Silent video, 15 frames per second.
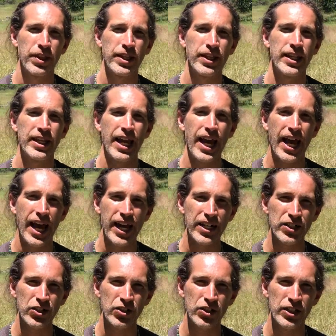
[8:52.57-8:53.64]
can
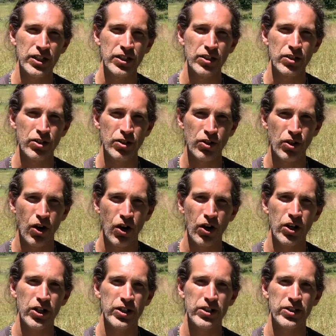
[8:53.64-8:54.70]
actually
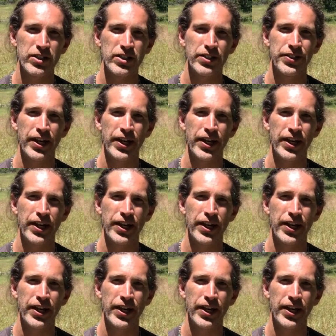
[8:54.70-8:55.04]
cause